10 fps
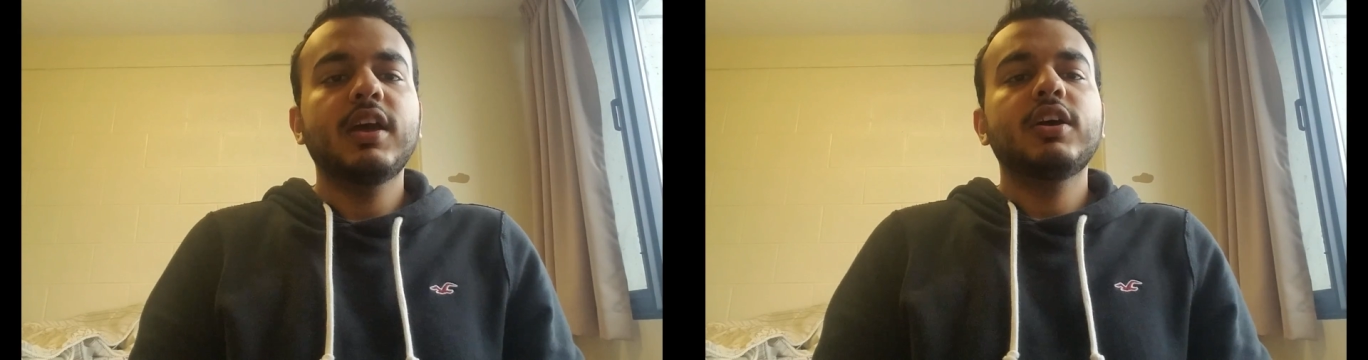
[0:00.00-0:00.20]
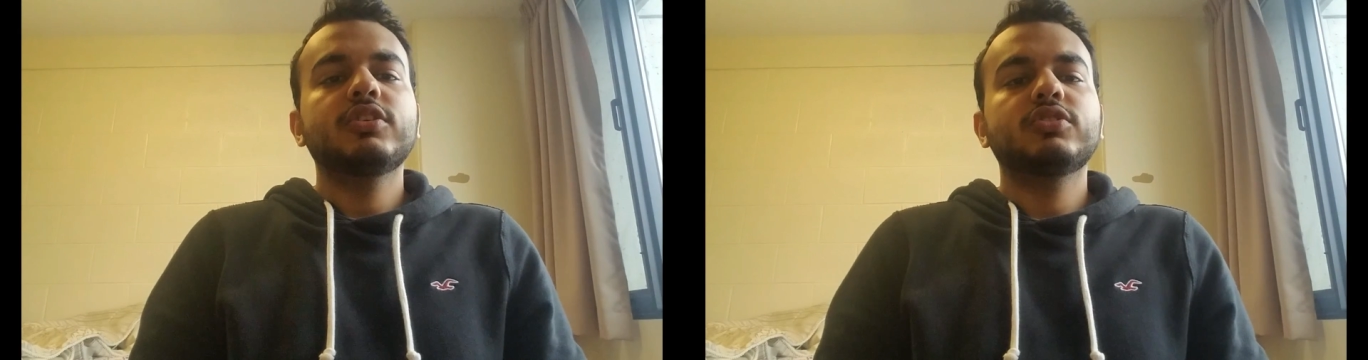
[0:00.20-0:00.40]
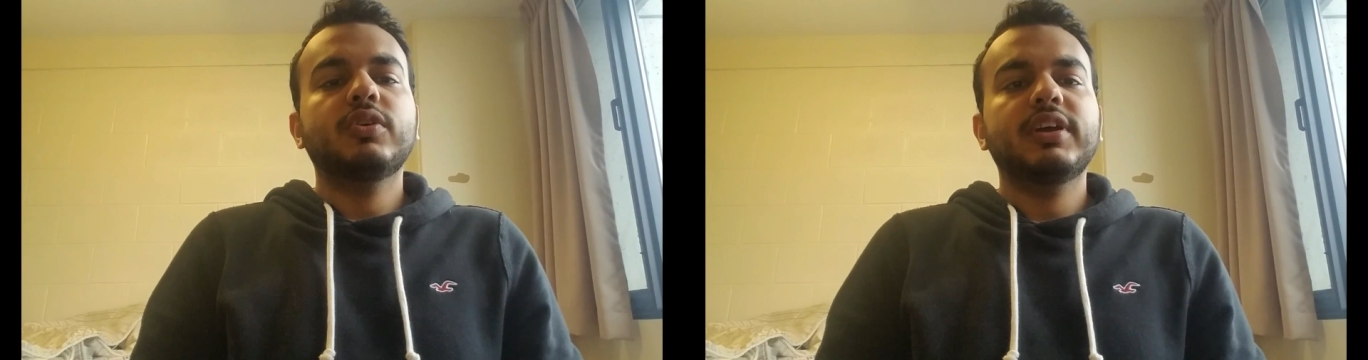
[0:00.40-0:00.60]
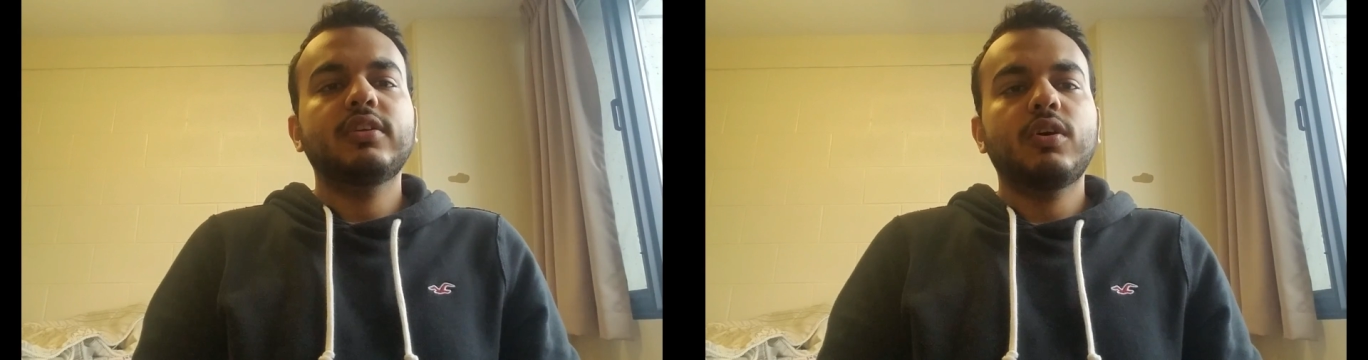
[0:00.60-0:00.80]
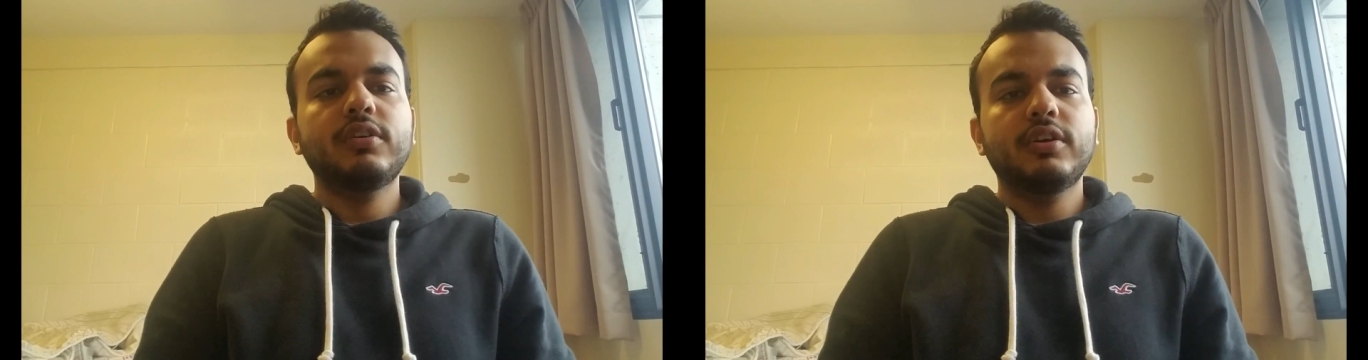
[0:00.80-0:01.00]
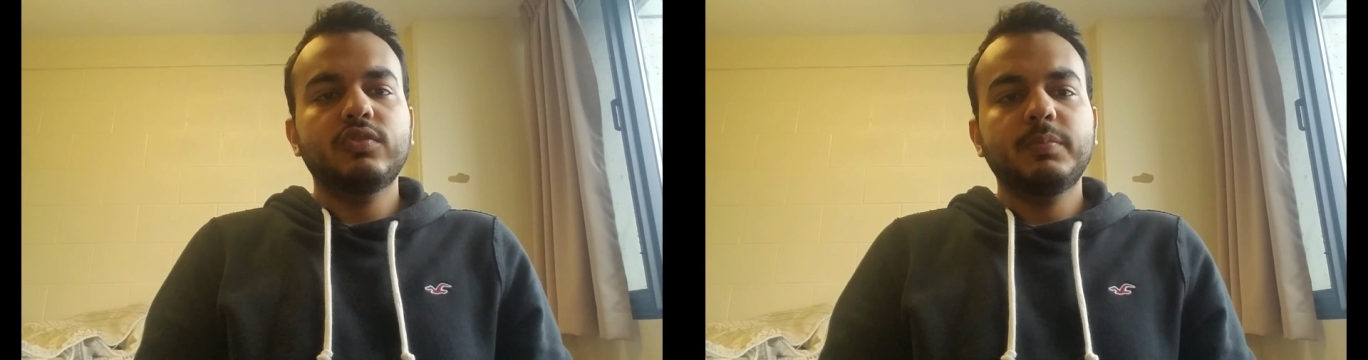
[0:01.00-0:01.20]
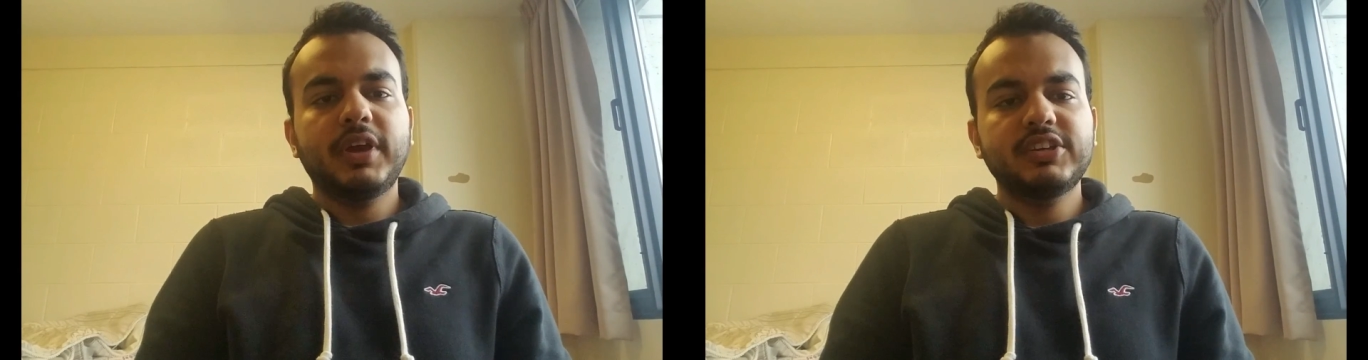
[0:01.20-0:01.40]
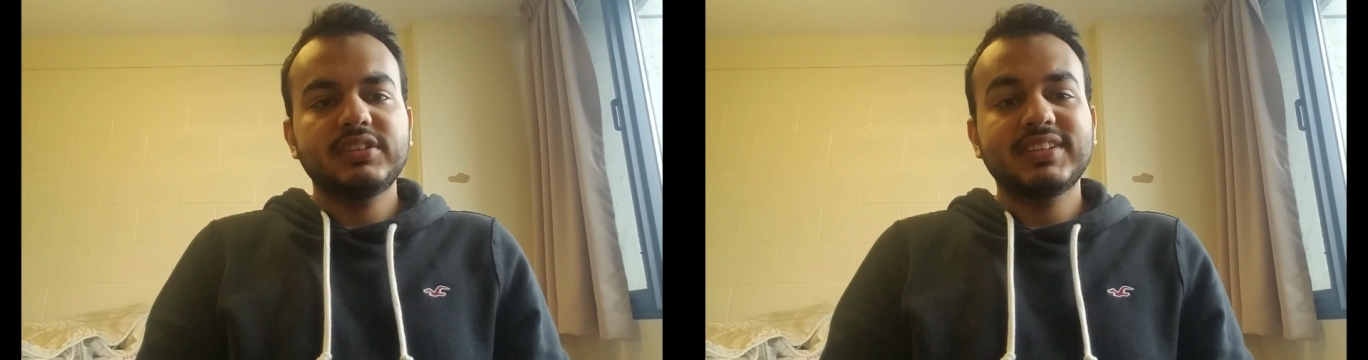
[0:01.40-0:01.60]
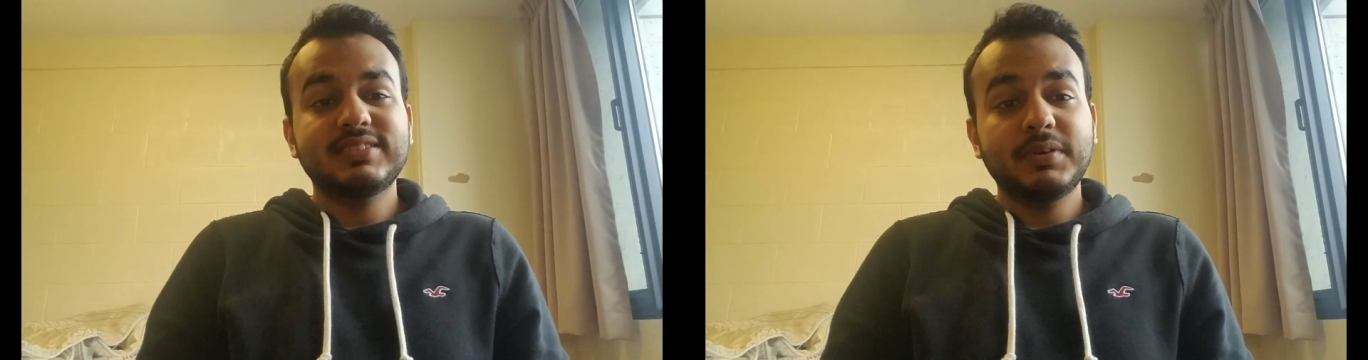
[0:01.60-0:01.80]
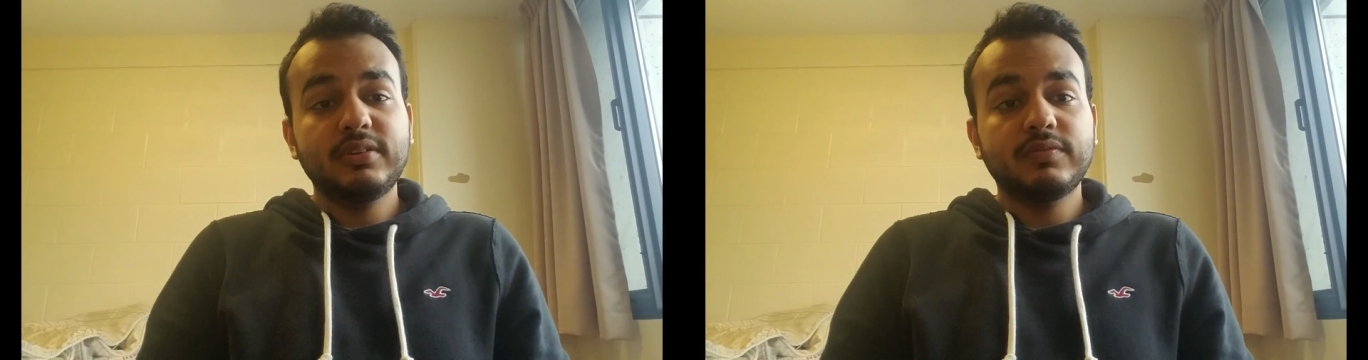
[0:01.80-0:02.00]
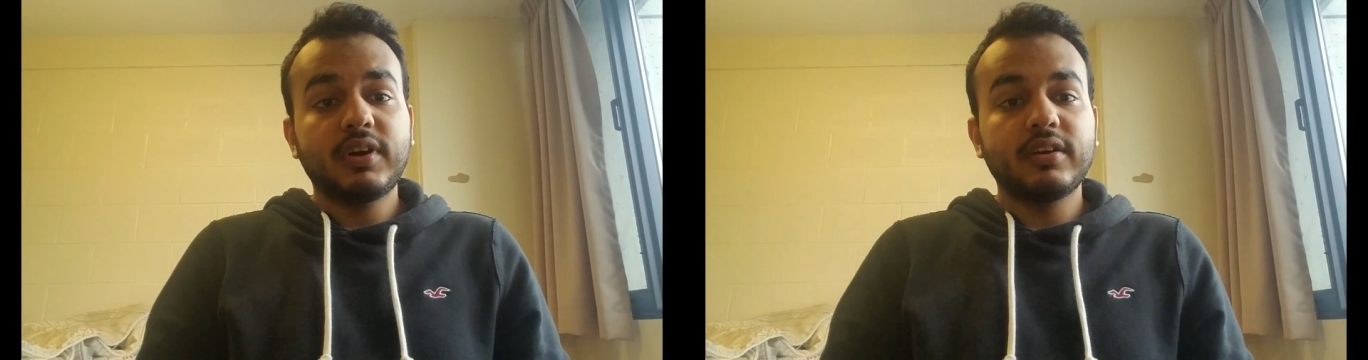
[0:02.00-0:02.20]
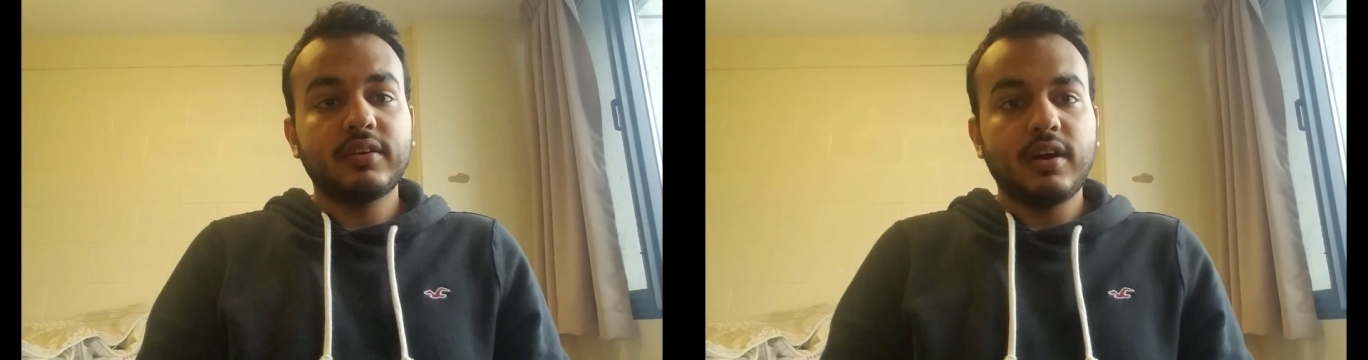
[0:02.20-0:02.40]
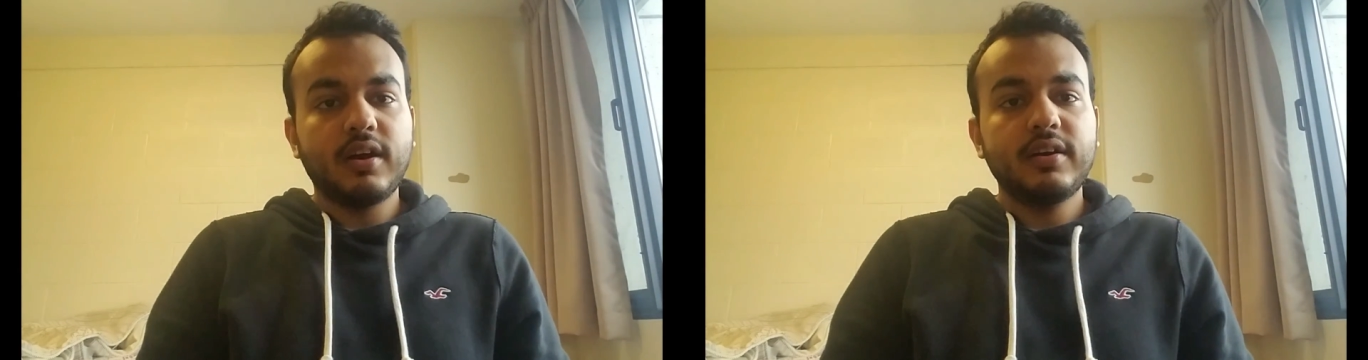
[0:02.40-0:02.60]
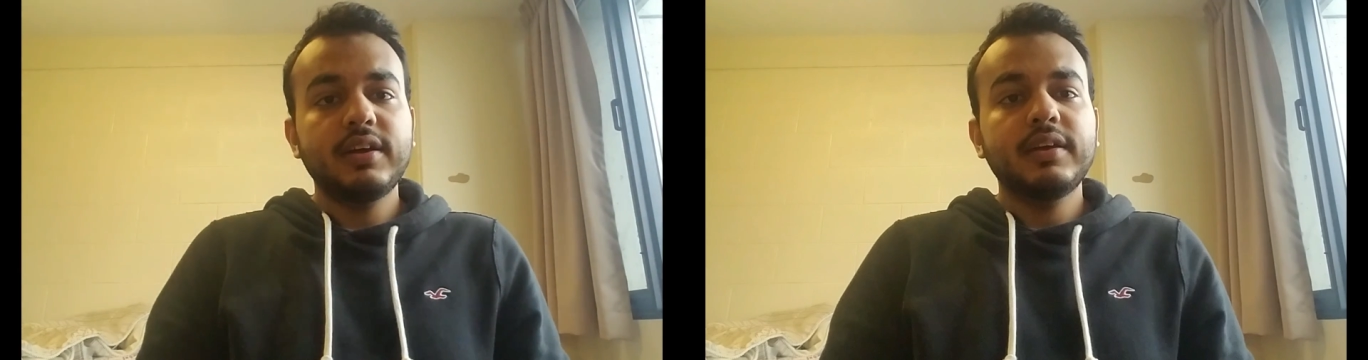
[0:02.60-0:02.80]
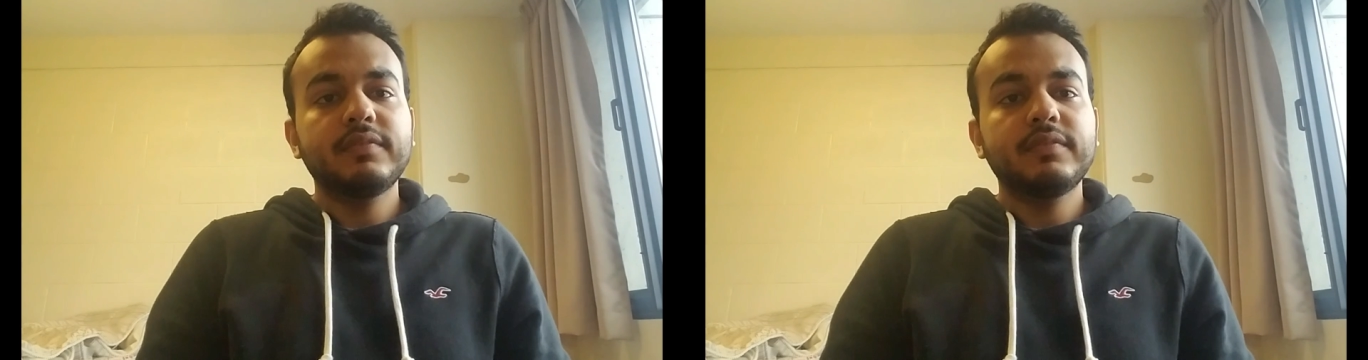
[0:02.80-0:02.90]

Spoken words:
So in order to measure the speed of our car,